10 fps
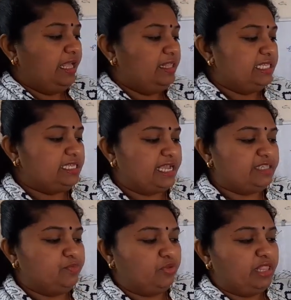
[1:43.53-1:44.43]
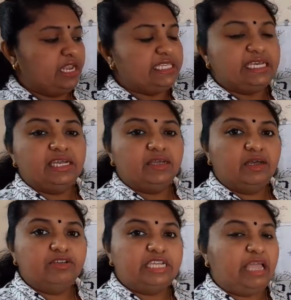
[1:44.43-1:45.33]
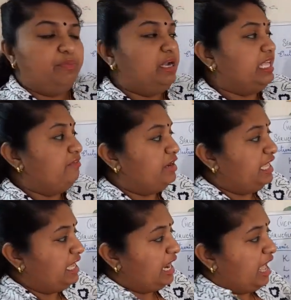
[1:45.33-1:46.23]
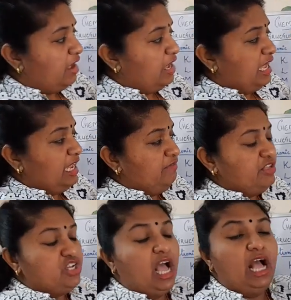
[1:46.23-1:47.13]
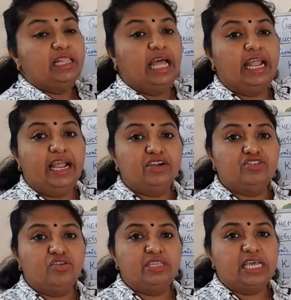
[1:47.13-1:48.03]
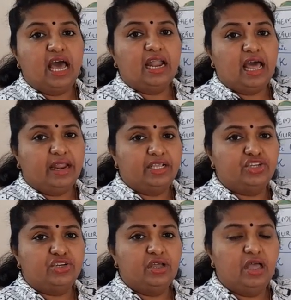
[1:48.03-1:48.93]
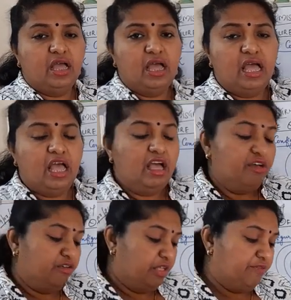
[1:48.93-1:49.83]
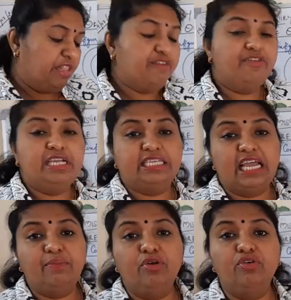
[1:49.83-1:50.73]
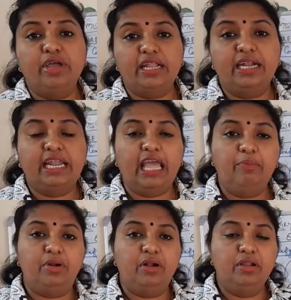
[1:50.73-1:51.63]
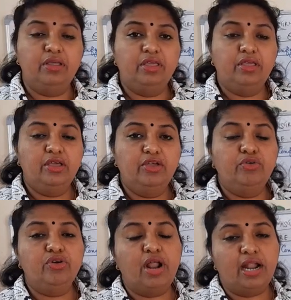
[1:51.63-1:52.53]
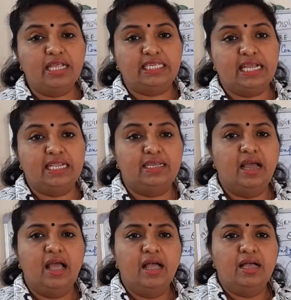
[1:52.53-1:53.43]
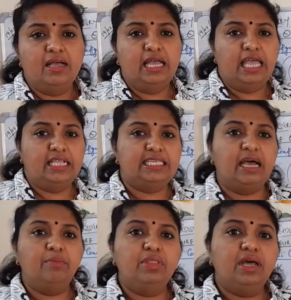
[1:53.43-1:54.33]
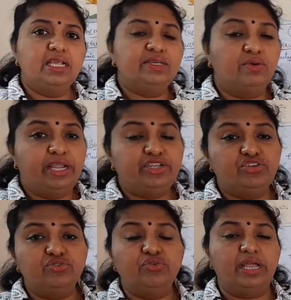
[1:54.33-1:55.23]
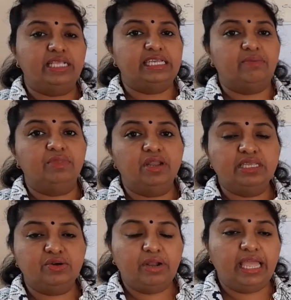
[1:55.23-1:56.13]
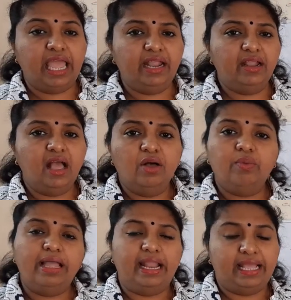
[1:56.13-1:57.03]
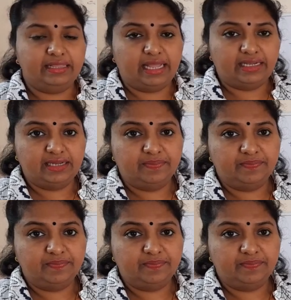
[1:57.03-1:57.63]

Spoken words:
this textbook, there is a table given here in which the electrons are arranged. When the first time you look at the table, you don't understand. In some there is only 2, in some there is only 8. Why like that?